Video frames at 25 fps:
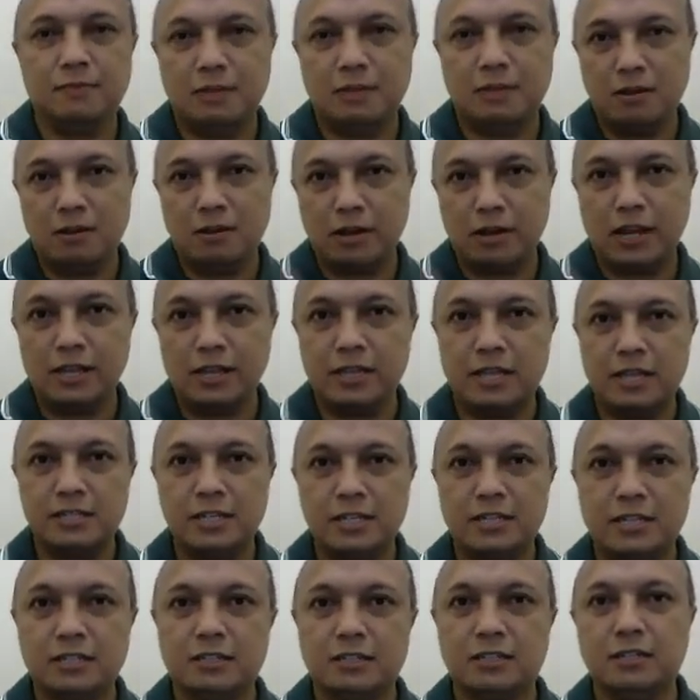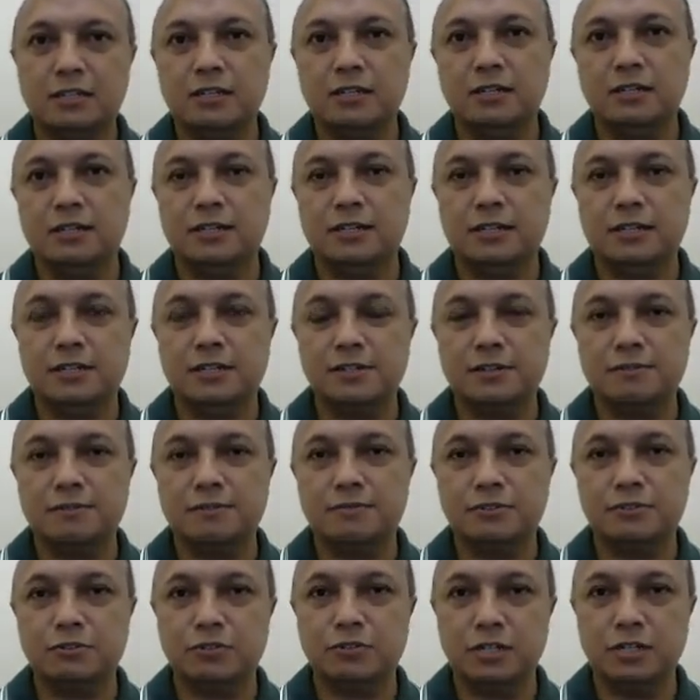Okay, that's it.
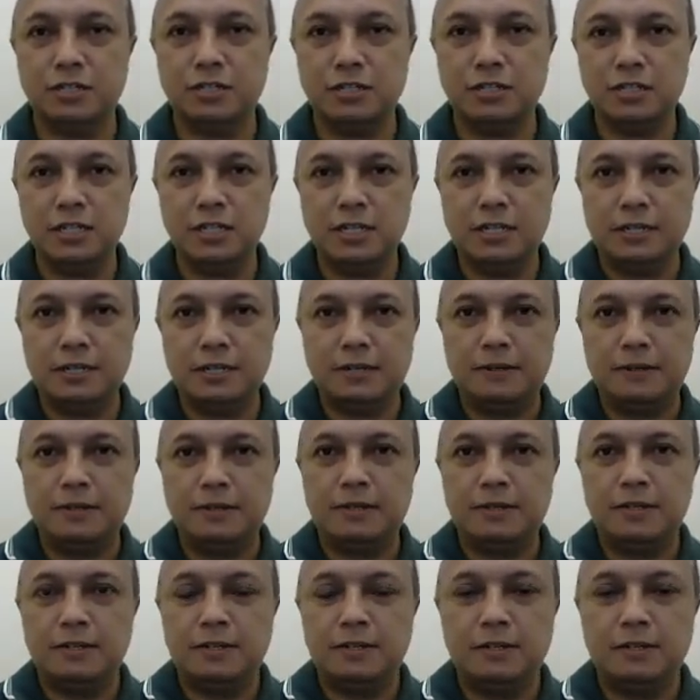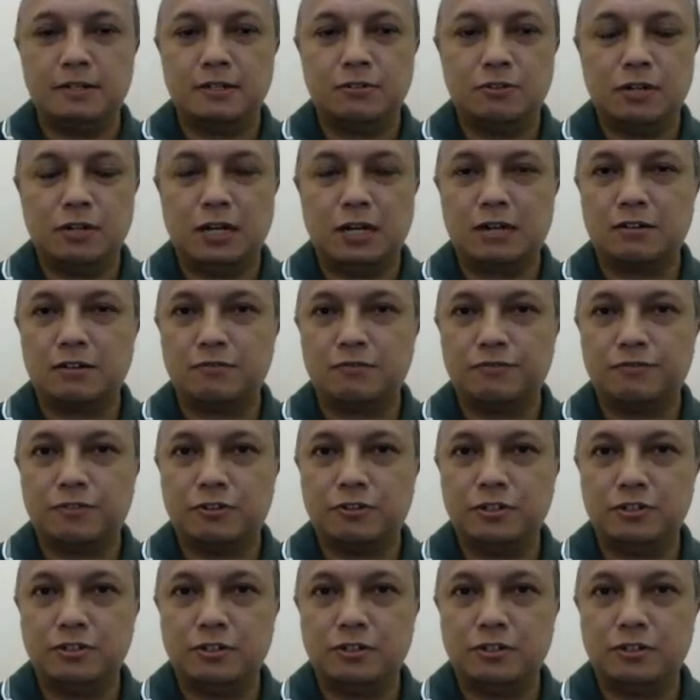Students, good luck
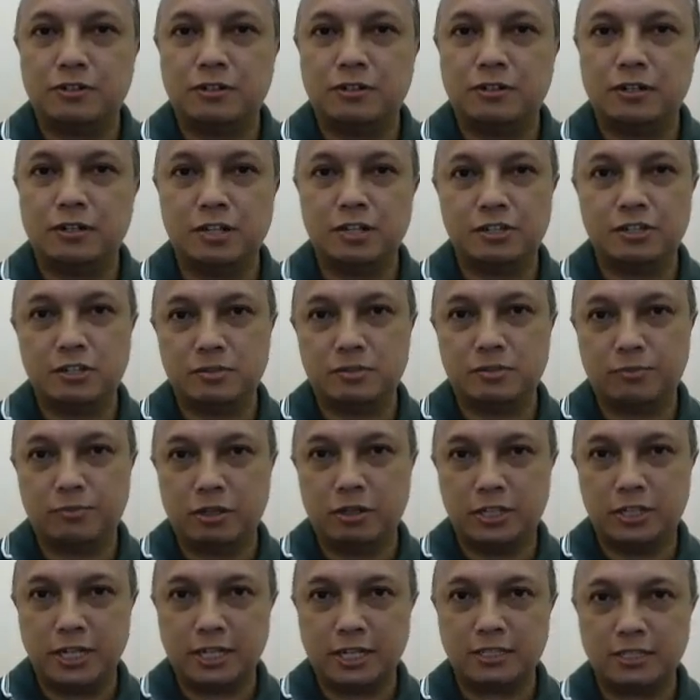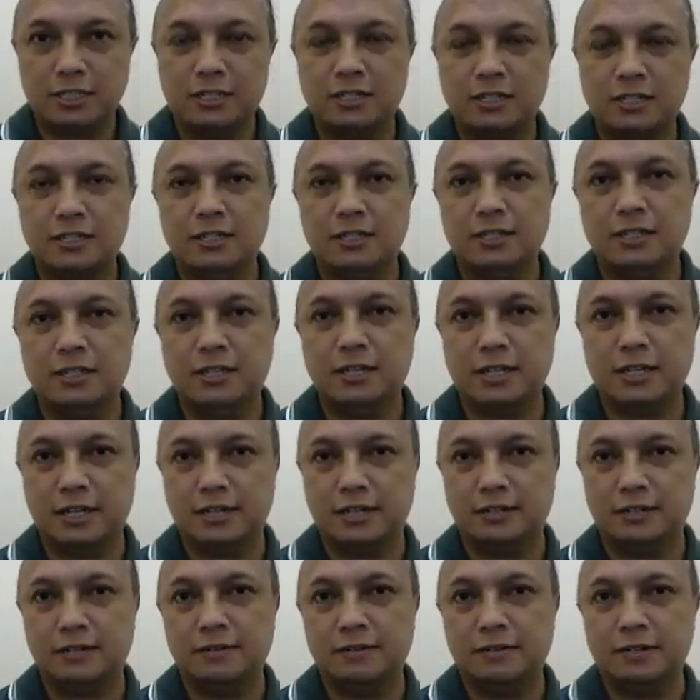for your research project
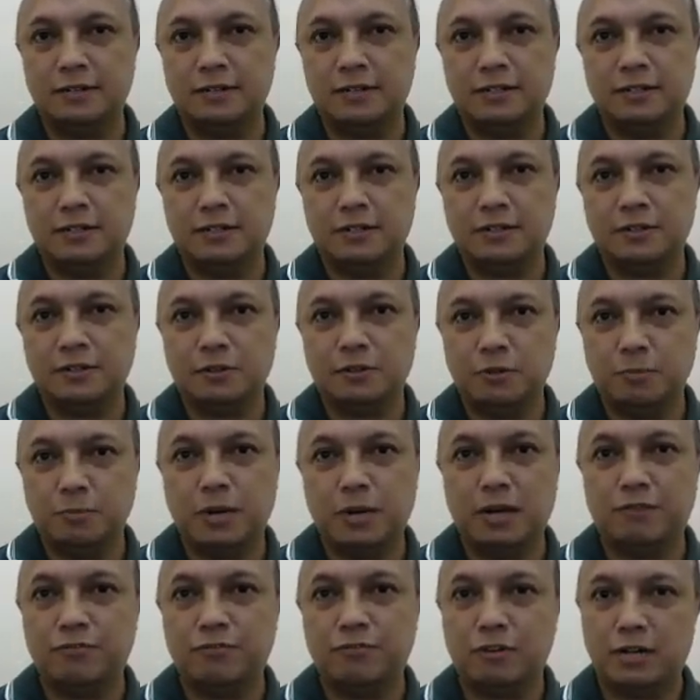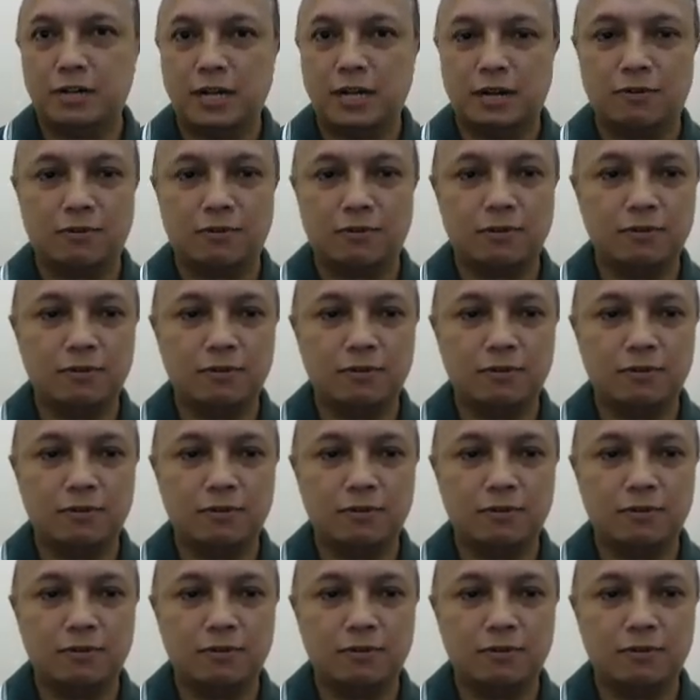and goodbye for now.